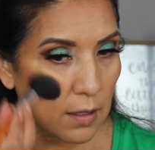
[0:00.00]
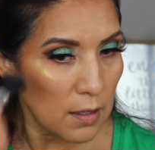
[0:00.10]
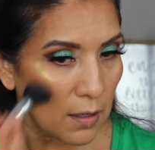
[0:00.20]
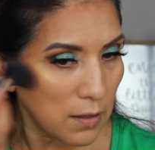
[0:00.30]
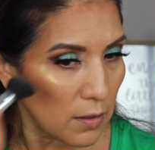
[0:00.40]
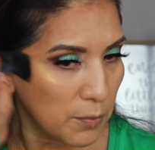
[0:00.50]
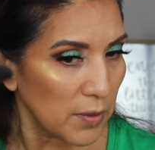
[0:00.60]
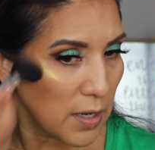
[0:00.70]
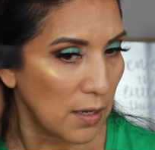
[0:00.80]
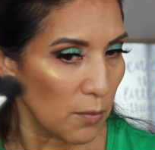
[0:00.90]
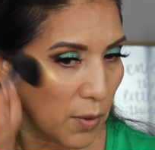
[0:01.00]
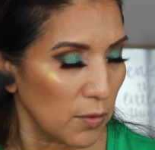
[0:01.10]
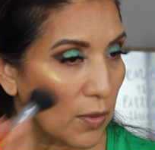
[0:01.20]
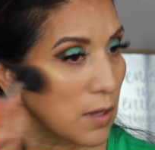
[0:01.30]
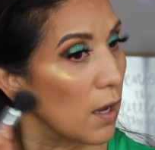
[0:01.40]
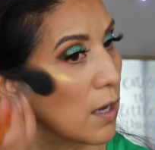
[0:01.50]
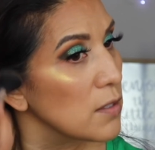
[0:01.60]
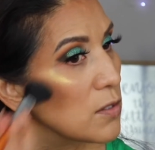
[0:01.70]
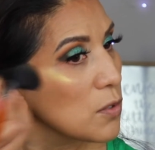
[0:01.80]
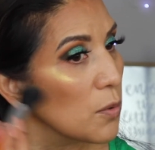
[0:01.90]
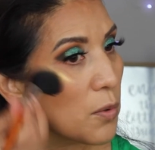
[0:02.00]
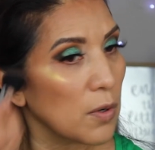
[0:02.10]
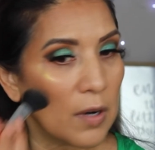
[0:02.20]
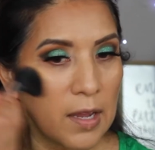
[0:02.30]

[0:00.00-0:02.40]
here, blending both the contour